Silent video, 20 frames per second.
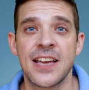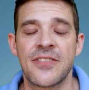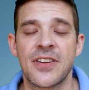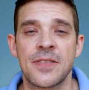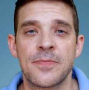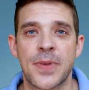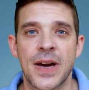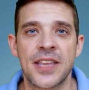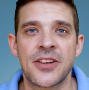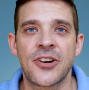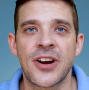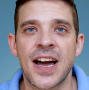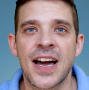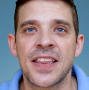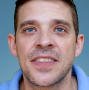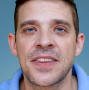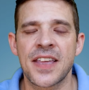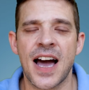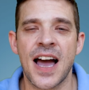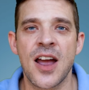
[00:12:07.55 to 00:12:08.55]
even better,
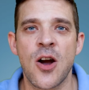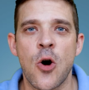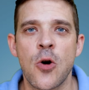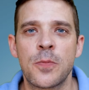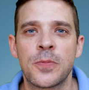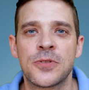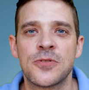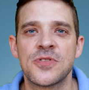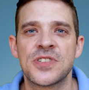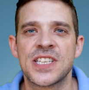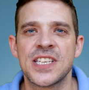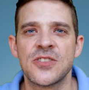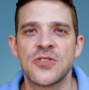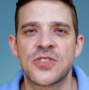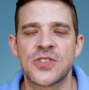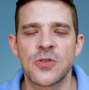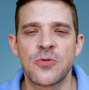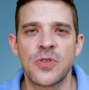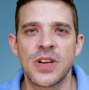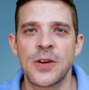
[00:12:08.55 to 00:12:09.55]
and I hope to see
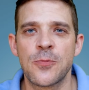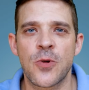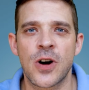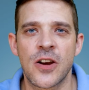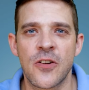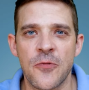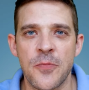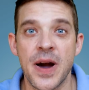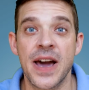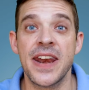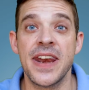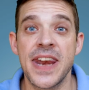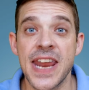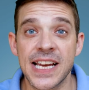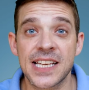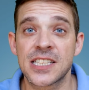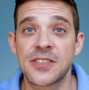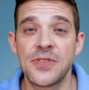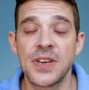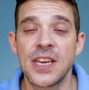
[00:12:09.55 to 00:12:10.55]
you soon in one of my
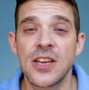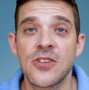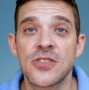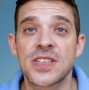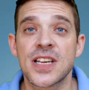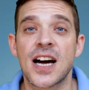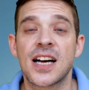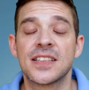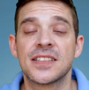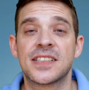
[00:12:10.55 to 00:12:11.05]
next videos.